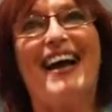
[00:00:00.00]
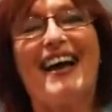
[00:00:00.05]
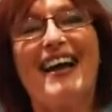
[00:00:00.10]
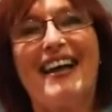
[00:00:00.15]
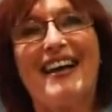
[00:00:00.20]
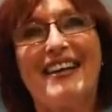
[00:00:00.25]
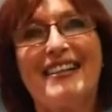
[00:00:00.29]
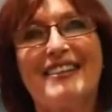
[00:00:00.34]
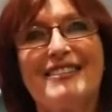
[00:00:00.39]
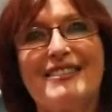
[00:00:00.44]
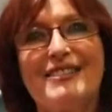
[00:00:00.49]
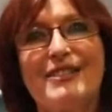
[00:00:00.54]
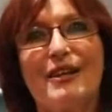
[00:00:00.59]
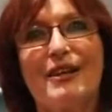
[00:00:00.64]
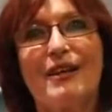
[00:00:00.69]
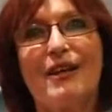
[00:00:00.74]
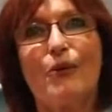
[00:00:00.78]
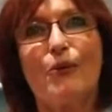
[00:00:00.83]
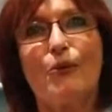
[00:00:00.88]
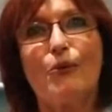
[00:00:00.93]
And
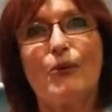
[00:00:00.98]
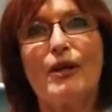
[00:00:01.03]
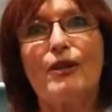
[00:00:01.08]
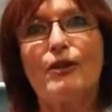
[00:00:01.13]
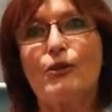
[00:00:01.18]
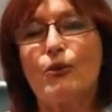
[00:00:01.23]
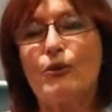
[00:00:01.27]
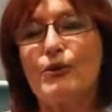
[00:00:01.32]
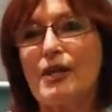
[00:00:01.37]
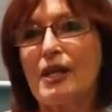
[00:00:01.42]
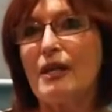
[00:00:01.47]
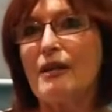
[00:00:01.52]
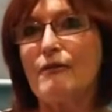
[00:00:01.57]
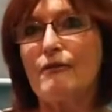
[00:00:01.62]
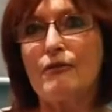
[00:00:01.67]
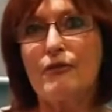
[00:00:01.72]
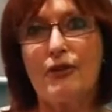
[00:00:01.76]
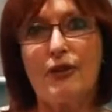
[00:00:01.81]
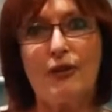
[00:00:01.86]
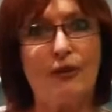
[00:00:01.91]
we thought
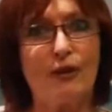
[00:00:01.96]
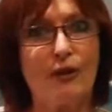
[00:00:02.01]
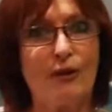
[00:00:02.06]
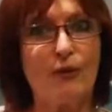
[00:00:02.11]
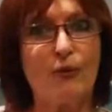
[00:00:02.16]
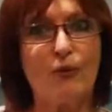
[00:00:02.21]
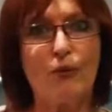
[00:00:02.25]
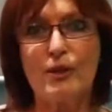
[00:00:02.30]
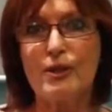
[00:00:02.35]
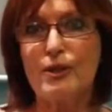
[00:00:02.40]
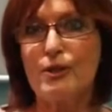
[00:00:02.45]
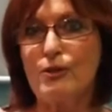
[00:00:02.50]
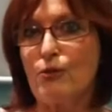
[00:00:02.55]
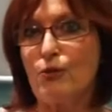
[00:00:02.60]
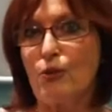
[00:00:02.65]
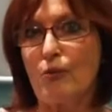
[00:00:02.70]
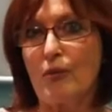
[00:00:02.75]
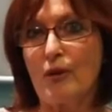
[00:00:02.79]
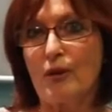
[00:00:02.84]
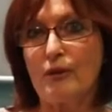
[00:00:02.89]
everything was
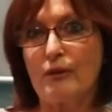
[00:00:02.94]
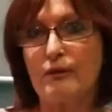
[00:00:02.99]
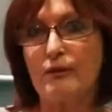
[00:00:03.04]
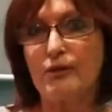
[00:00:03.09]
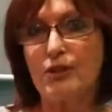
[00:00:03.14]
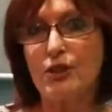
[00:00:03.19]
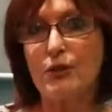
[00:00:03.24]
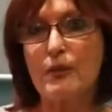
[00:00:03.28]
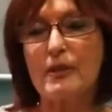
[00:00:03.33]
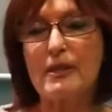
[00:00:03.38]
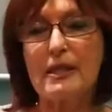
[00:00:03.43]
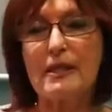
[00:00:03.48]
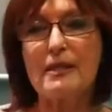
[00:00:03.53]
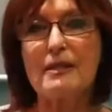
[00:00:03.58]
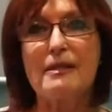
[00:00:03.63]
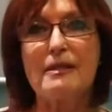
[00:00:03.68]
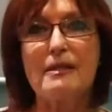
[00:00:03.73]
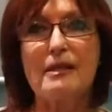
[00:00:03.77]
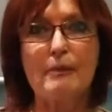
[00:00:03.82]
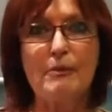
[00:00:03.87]
normal. She was
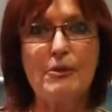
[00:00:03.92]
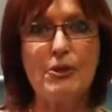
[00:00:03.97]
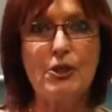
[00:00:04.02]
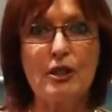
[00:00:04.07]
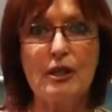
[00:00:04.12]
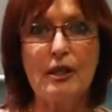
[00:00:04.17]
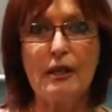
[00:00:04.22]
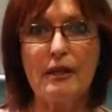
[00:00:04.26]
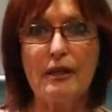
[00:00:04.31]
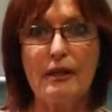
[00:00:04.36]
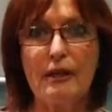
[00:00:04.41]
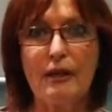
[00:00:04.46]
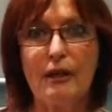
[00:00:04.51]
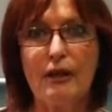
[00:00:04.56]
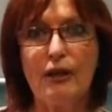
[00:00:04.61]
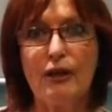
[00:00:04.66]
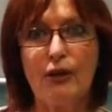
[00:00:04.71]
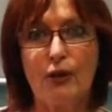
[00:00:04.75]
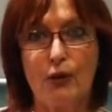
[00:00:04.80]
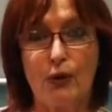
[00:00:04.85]
exceptionally
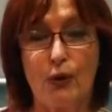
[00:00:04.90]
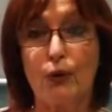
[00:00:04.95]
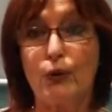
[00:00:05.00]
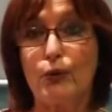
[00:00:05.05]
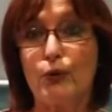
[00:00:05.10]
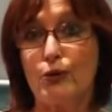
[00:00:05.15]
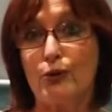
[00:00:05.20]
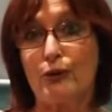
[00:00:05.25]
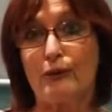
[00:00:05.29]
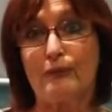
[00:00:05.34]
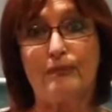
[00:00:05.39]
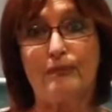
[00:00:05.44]
good.